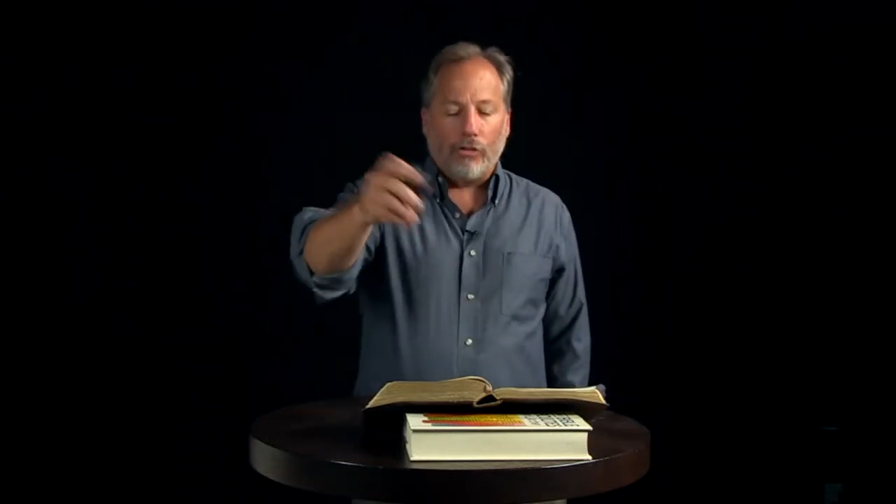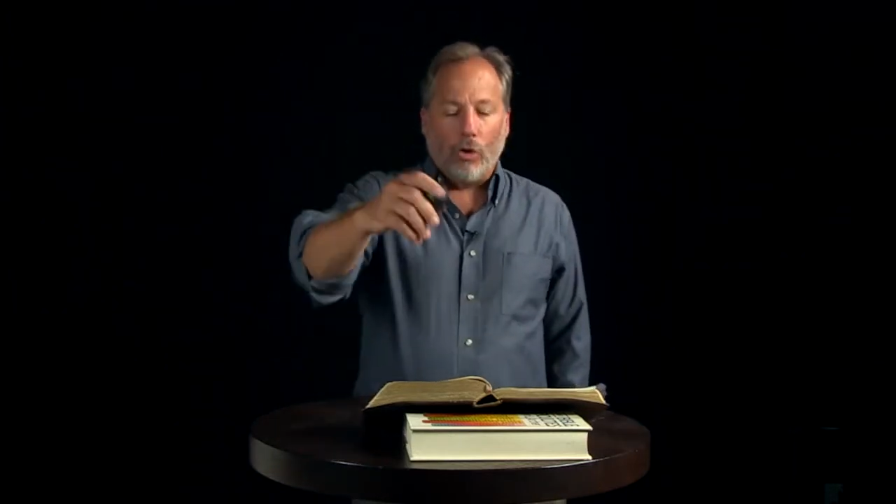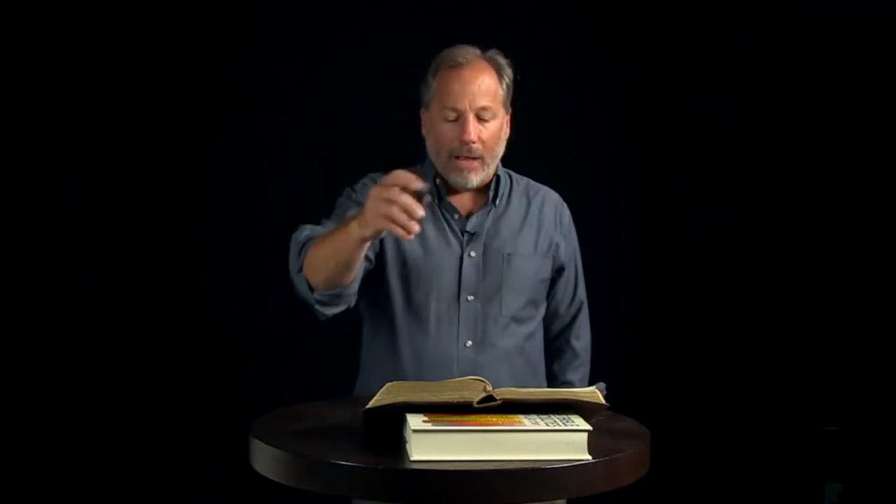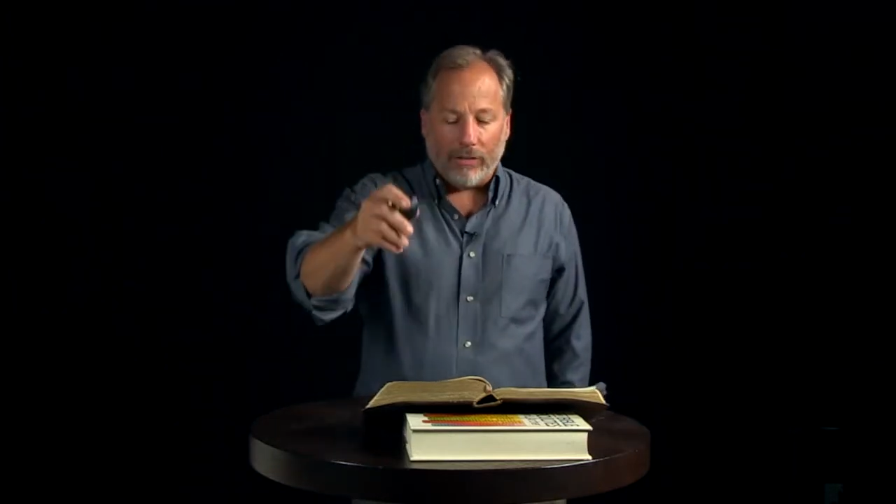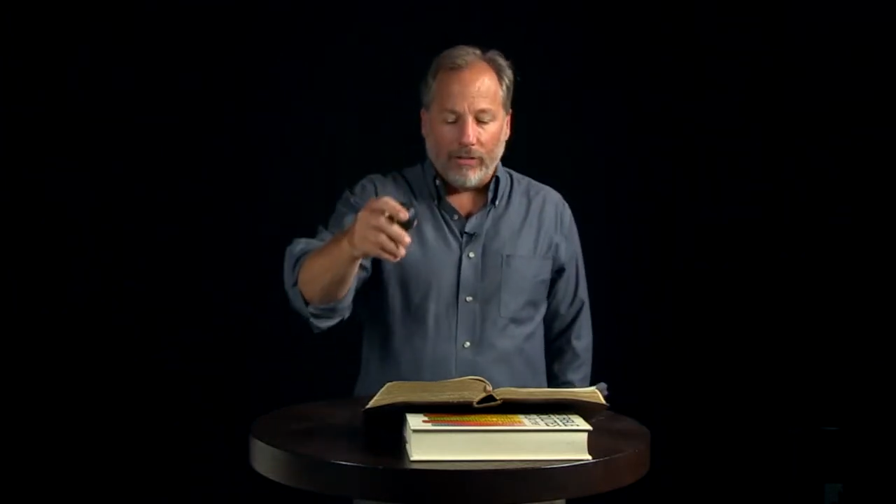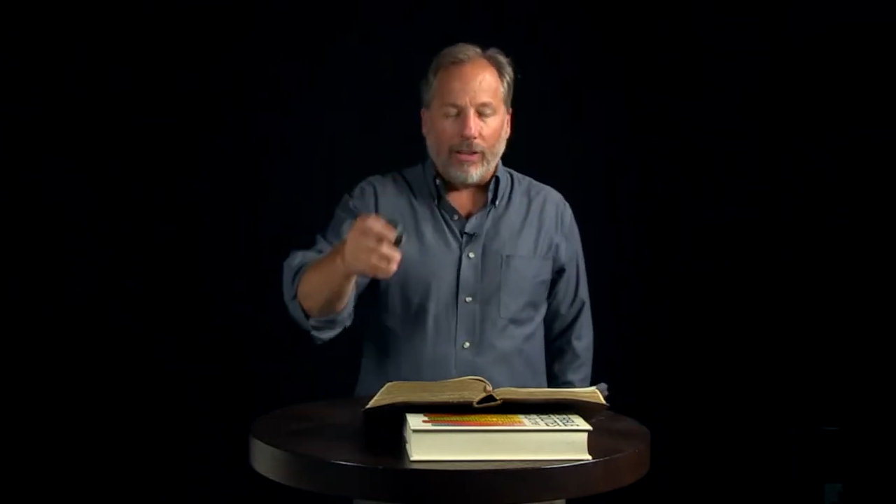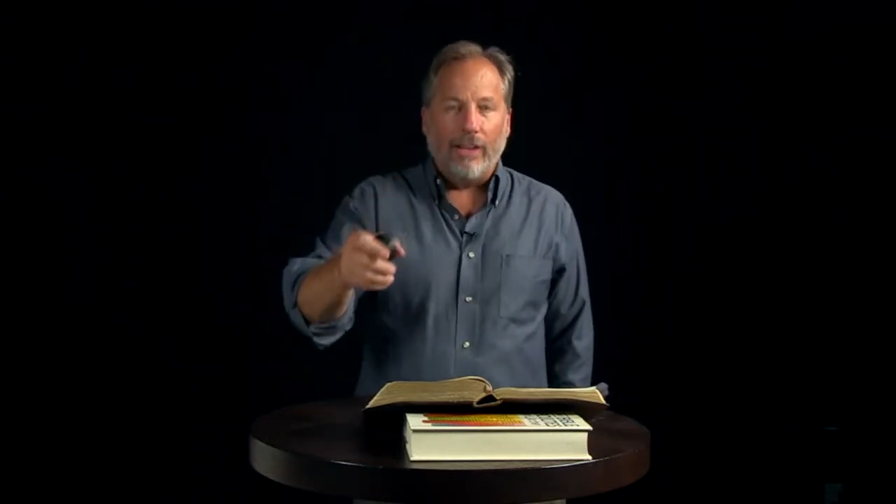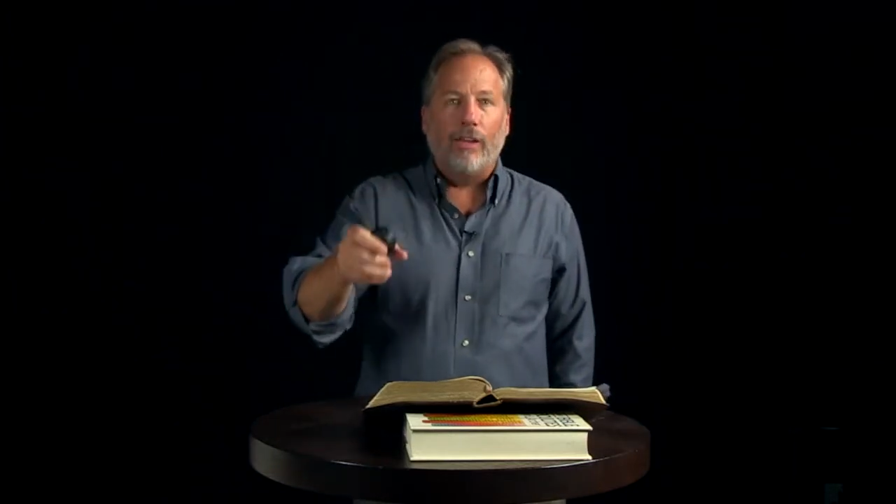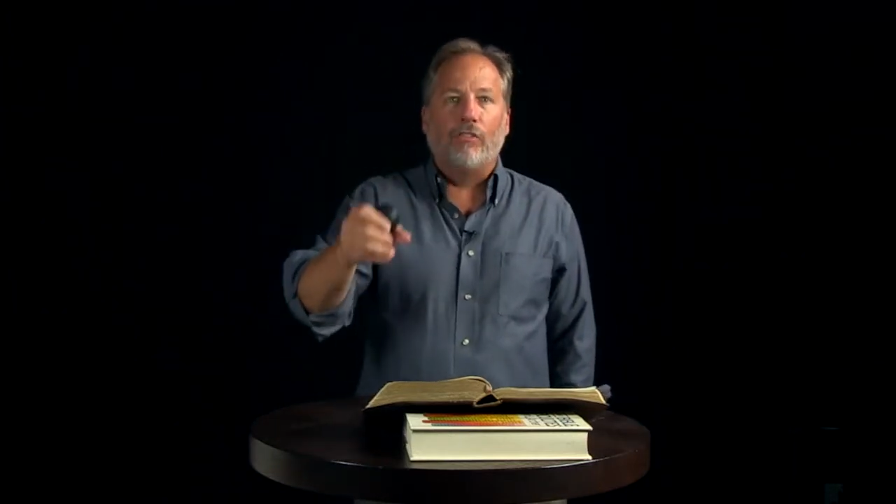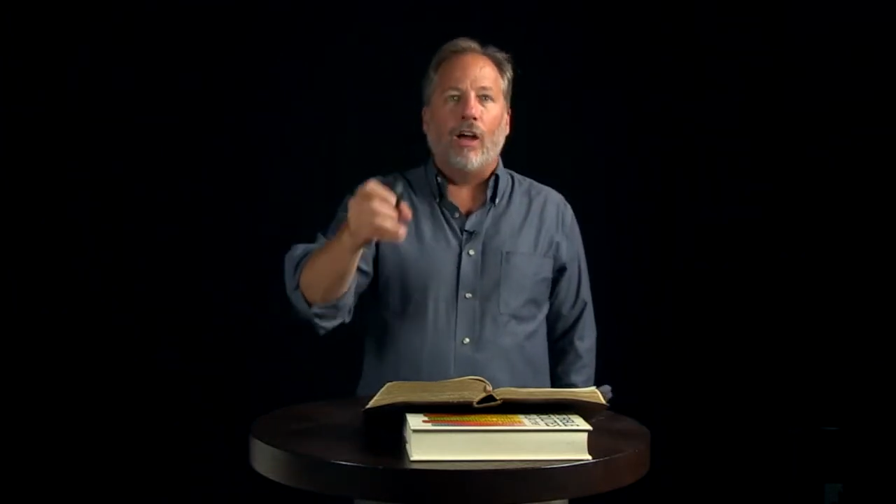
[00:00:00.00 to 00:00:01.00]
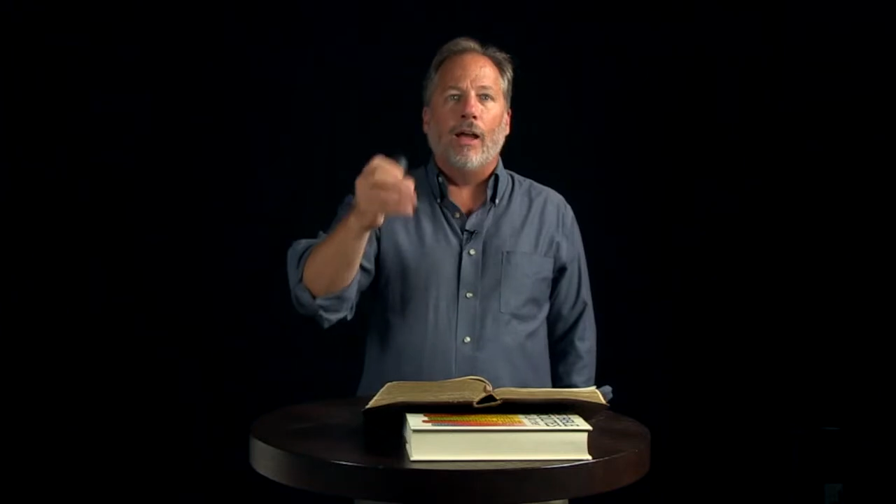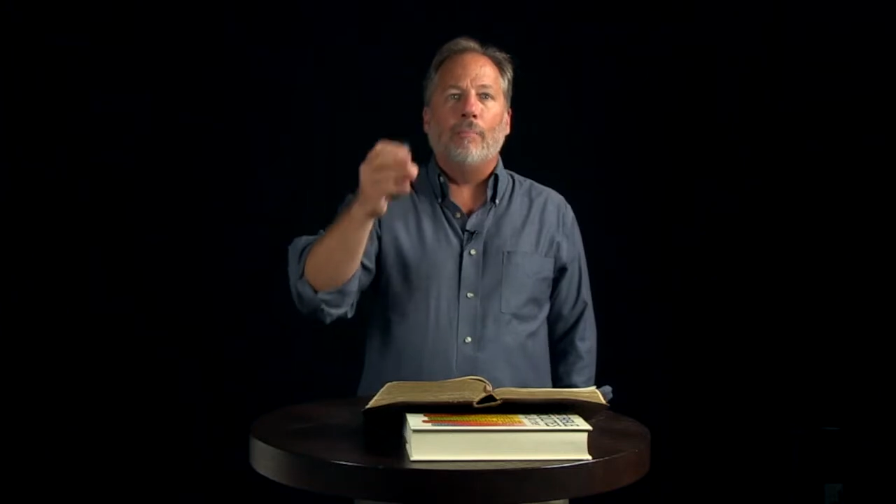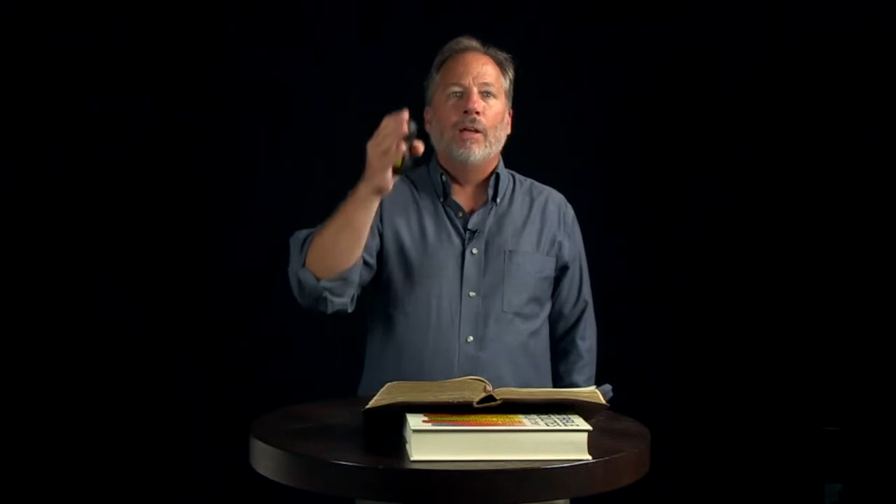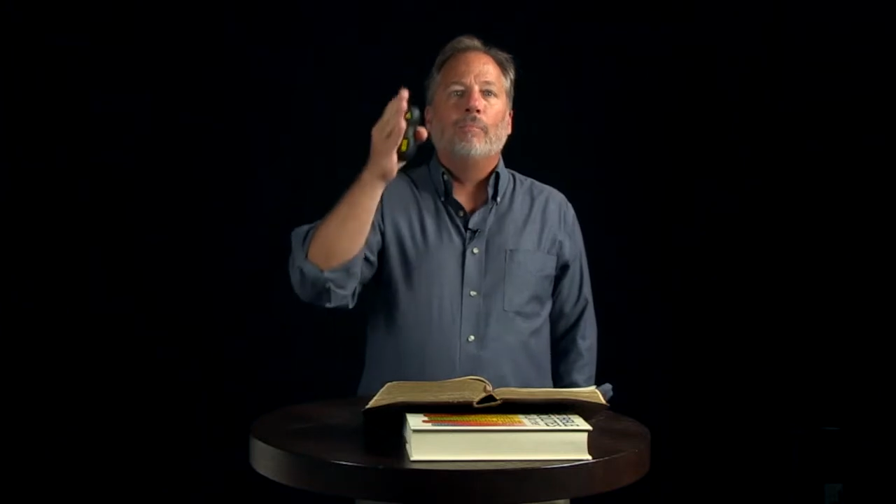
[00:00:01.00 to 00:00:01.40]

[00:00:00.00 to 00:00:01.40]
go back to this idea of time.